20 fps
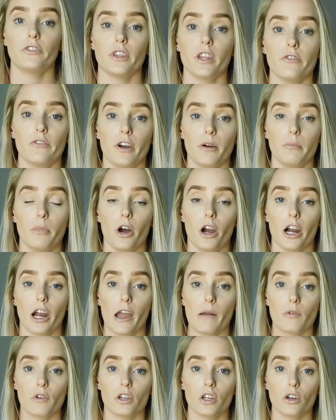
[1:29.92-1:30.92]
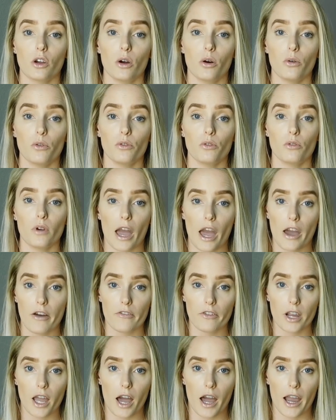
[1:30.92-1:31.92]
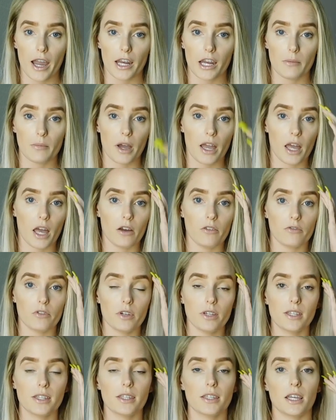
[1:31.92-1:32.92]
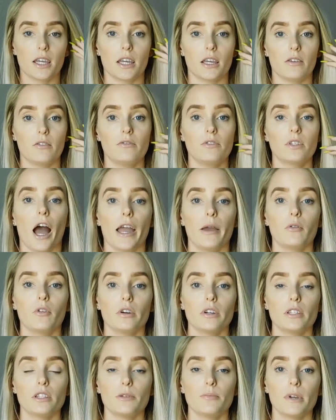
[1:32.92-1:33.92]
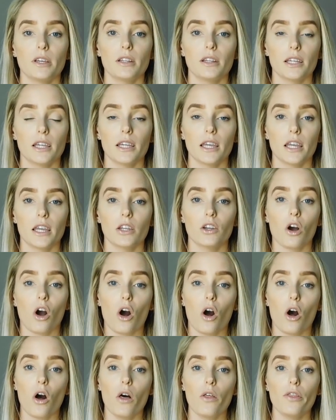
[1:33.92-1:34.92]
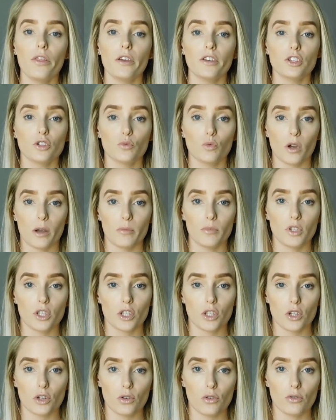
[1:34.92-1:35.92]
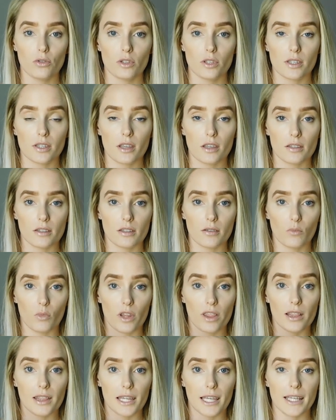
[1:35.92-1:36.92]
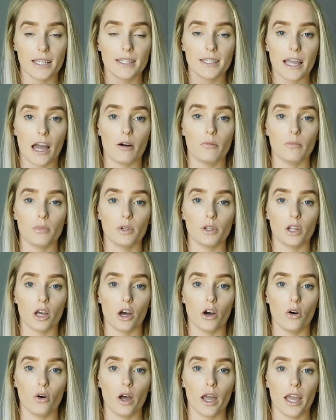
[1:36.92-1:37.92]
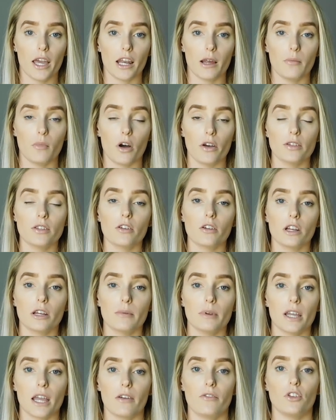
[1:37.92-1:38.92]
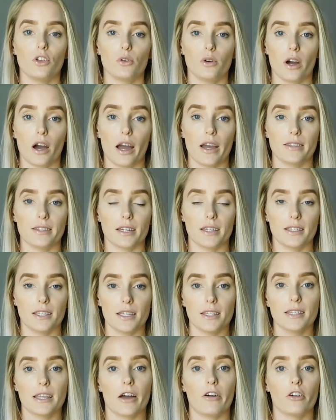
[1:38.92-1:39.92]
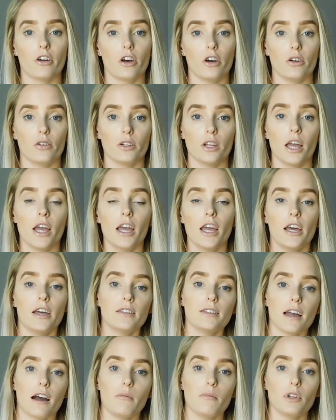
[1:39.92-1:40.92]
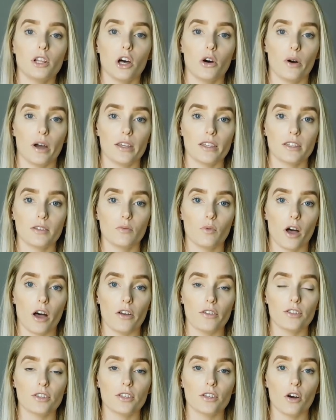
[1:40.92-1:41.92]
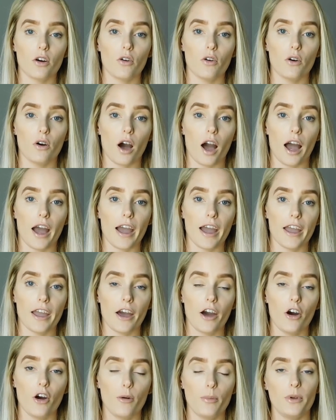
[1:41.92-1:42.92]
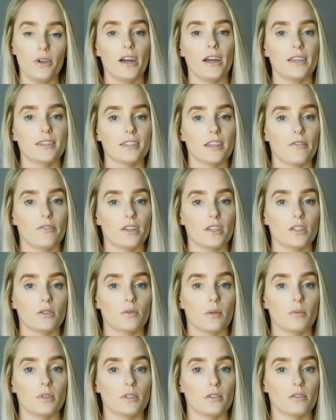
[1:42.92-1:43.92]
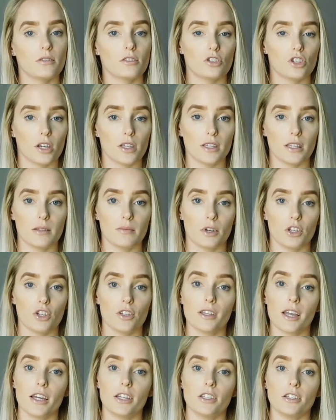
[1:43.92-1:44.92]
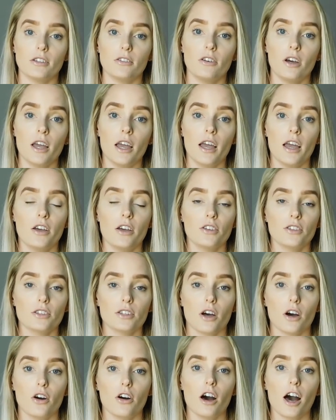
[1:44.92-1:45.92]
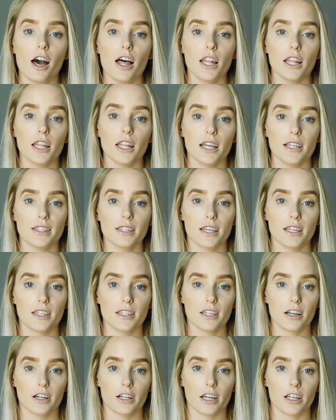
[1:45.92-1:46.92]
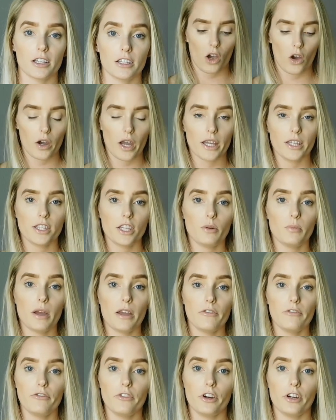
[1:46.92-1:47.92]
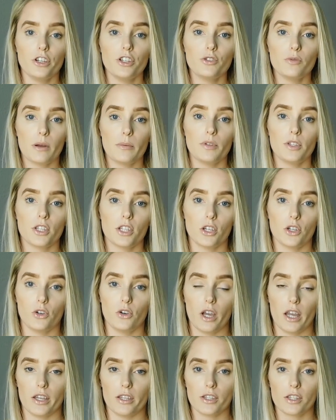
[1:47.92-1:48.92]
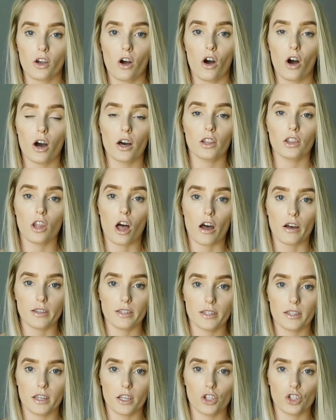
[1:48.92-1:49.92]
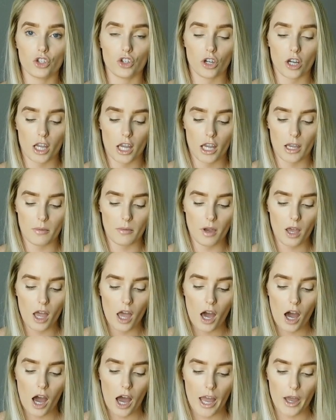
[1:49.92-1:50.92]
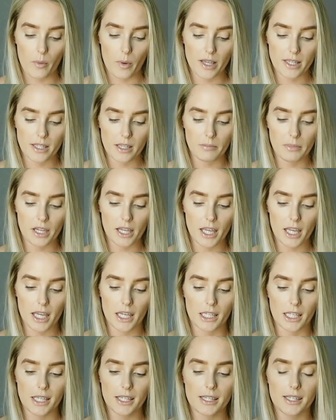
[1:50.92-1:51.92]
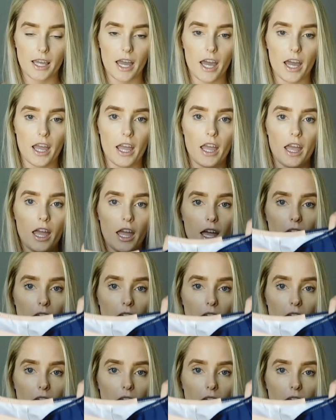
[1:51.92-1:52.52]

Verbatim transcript: For the fun part, I'm going to go through every item I have received. I'm going to be linking all the swimsuits with links down below, and I'm also going to be giving you guys a discount code down below as well. So I hope you guys love these swimsuits just as much as I do. So let's get started. Okay, so my first swimsuit is called Lost in the Dream High Waisted Bikini Set.